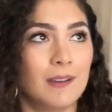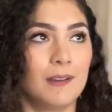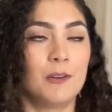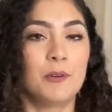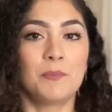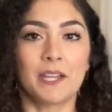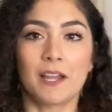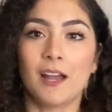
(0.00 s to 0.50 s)

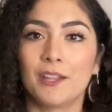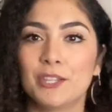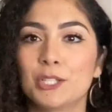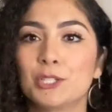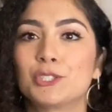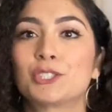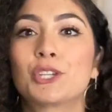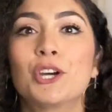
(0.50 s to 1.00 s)
Oh my God,
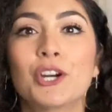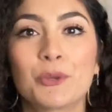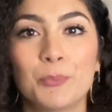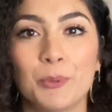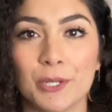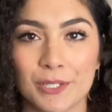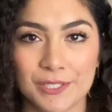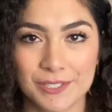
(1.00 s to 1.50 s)
there's
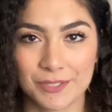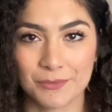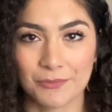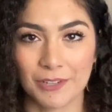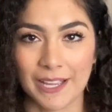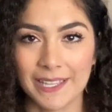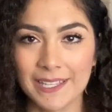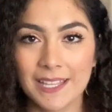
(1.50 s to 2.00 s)
cookbooks,
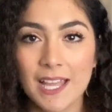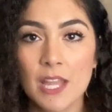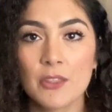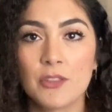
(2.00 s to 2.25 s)
right?